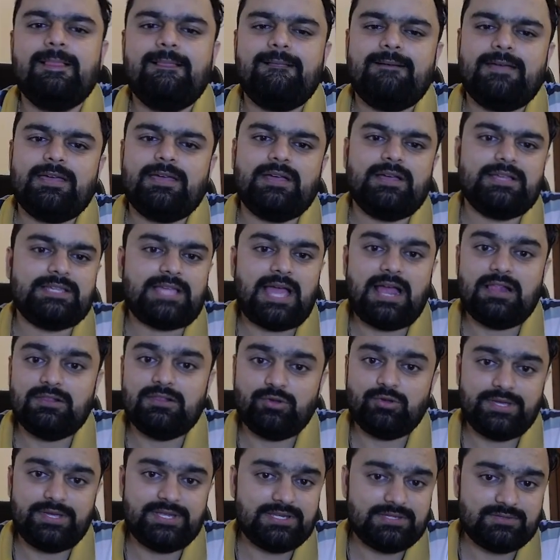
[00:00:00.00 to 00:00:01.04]

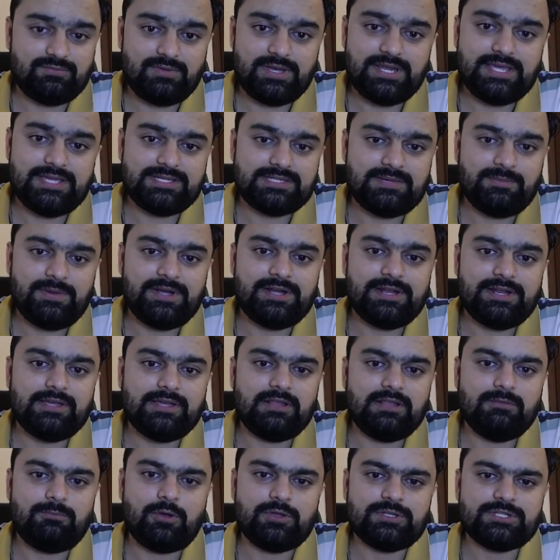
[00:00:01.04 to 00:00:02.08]
Although it is very
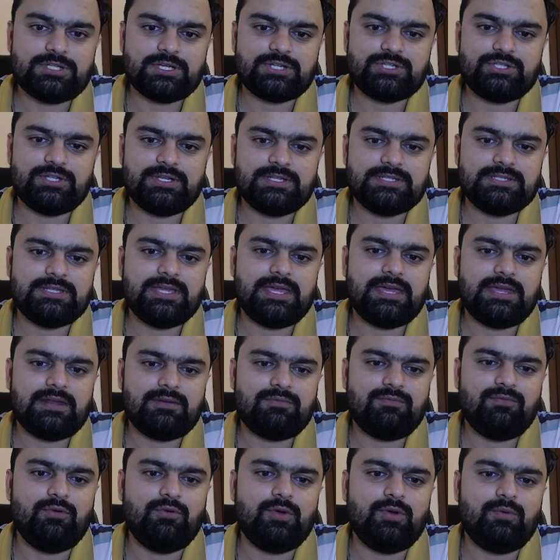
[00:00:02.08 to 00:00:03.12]
symmetrical pawn structure is
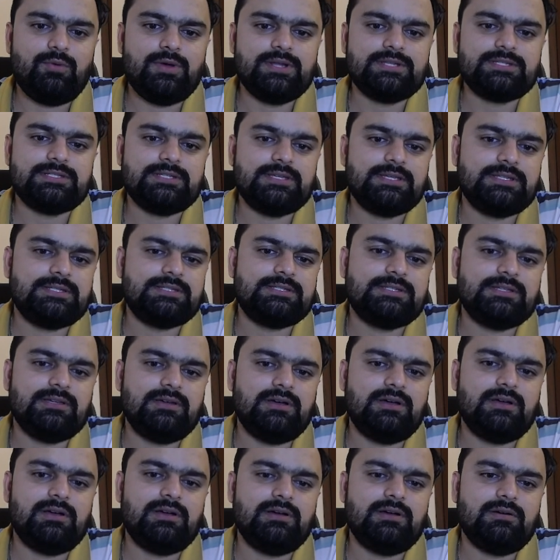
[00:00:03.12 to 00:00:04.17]
there, 4 versus
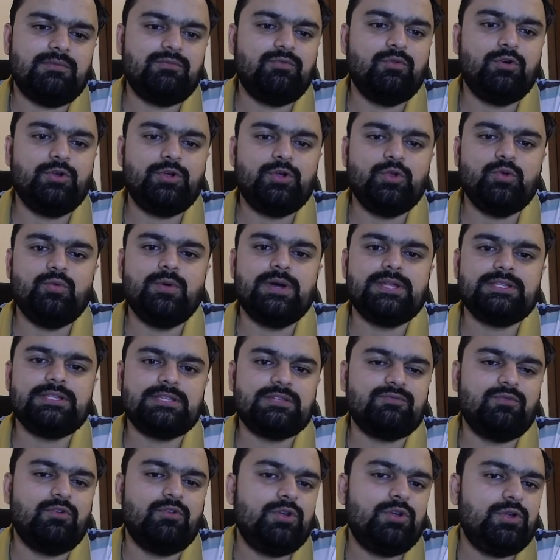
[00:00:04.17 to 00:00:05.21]
4-2
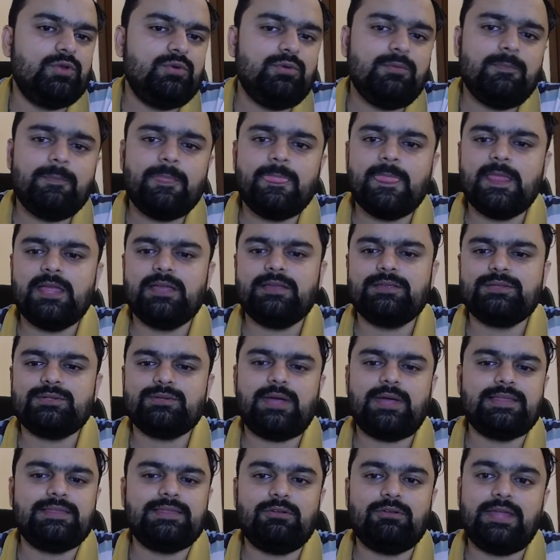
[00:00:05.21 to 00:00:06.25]
versus 4-2.
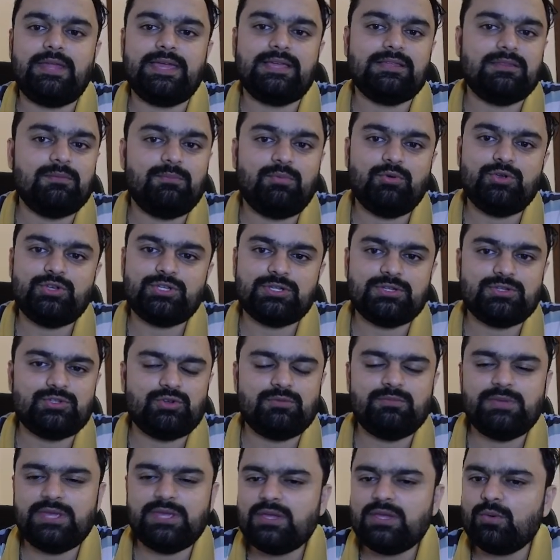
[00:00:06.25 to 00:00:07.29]
So I thought like the position
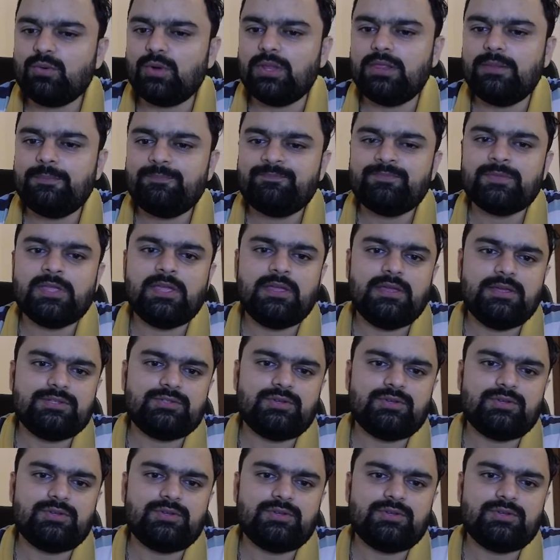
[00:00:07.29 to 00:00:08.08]
should be equal. So